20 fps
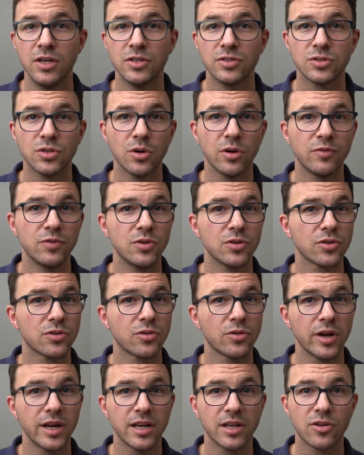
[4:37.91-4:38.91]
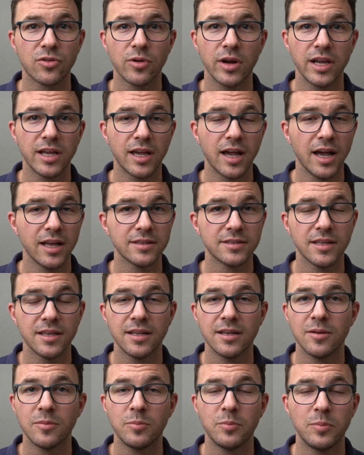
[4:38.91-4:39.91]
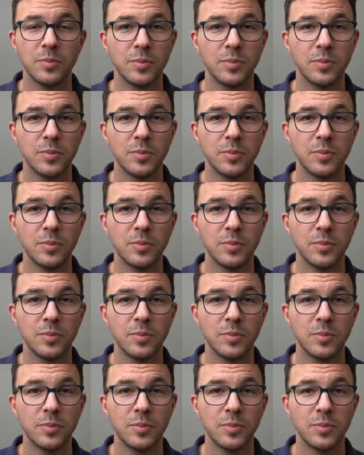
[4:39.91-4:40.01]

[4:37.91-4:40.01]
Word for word: So if you're creating great content,